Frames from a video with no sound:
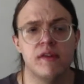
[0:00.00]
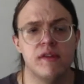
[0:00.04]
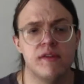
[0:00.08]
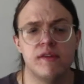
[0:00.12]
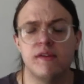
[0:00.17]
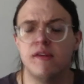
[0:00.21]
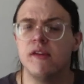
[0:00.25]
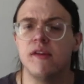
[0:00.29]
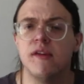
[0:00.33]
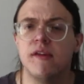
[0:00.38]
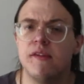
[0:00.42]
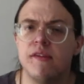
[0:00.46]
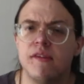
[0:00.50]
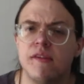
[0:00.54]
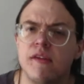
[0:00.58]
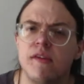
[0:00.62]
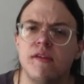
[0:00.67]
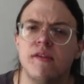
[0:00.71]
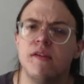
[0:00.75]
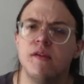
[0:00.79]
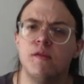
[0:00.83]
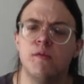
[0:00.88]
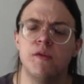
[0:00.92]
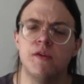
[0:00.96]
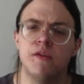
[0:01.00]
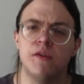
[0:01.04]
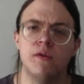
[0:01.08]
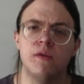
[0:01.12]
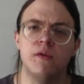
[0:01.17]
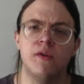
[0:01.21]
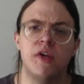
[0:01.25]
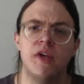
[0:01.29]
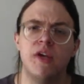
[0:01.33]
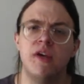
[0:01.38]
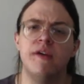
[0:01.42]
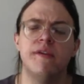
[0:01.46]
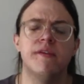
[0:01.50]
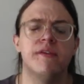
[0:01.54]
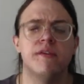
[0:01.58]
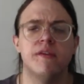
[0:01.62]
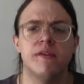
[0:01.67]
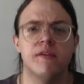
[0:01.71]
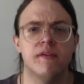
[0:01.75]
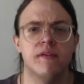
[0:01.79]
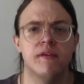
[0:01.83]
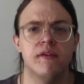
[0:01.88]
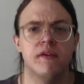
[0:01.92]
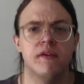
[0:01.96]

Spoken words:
It's inconsistent with who he is.